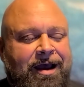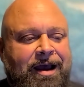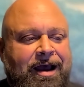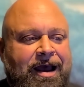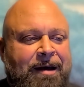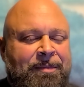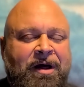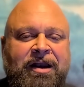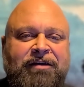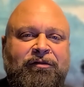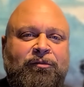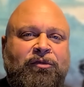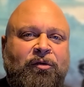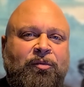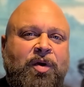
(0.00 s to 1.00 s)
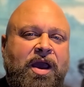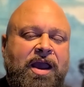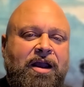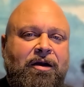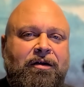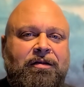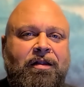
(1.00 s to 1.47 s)
I'm not even
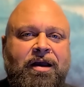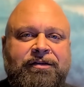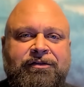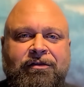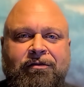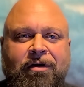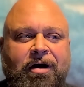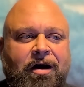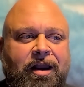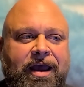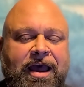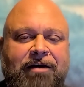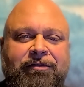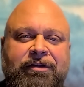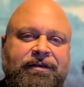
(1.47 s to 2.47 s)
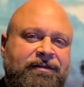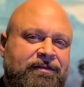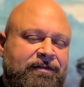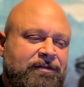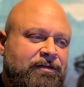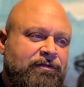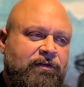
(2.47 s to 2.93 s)
prepared. Lights are on. I haven't
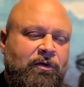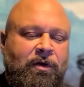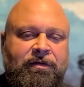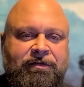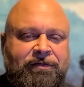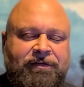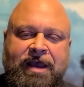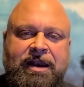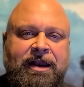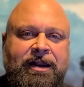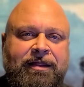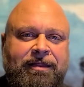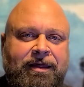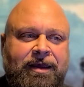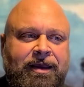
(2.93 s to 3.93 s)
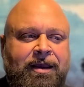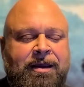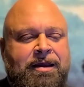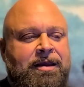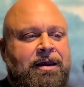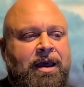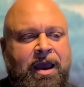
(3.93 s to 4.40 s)
said anything.
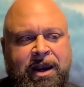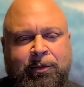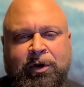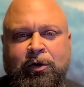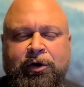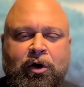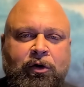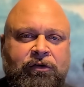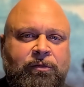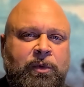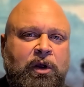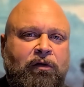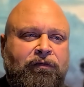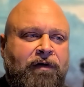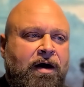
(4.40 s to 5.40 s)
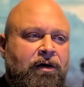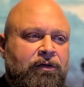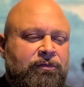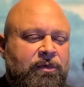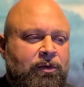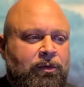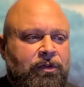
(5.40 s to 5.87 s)
Anyone who knows me or follows
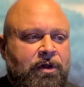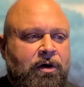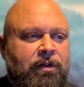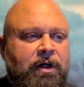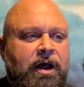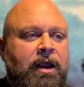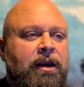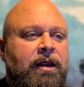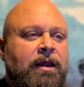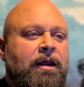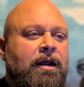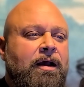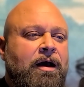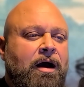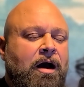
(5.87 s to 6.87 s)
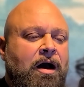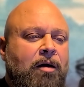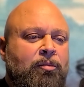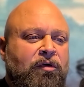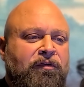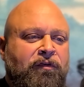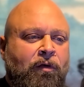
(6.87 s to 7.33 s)
me will know
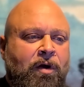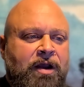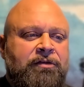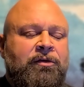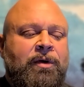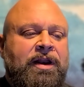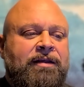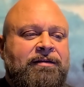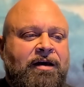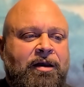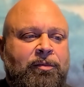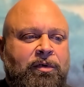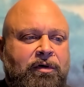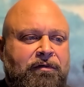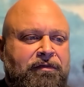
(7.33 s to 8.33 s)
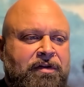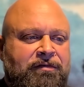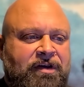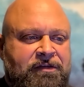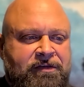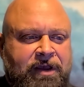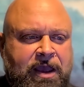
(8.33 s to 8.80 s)
that before I do any type of
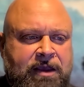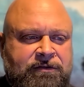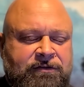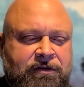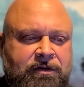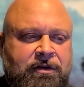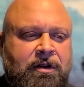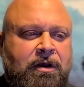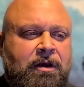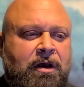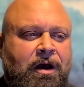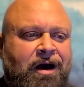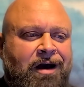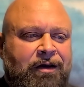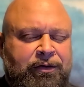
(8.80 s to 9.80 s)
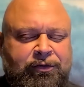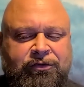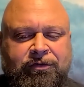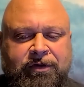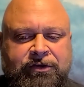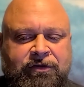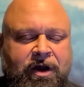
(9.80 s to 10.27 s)
investigation, I'll
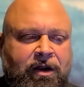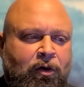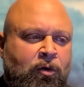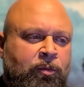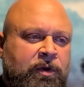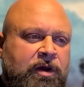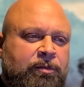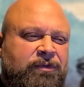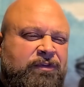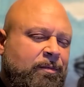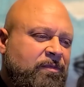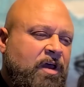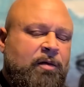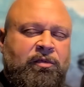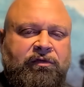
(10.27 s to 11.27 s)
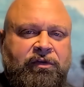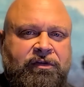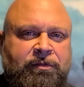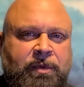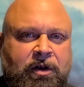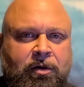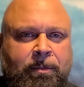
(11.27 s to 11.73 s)
usually try to open up some type of a
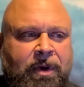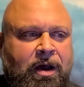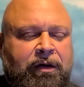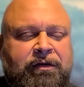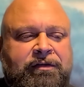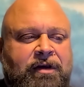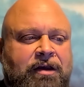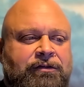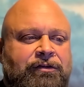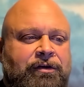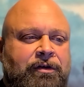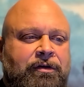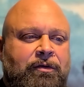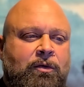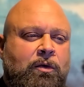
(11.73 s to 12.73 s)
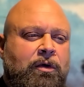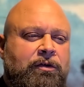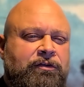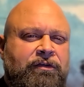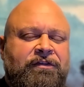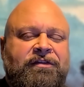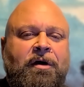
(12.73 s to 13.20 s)
spirit box session or
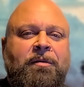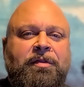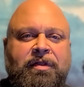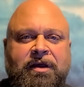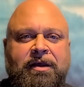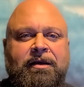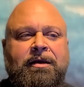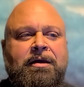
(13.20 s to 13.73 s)
just something.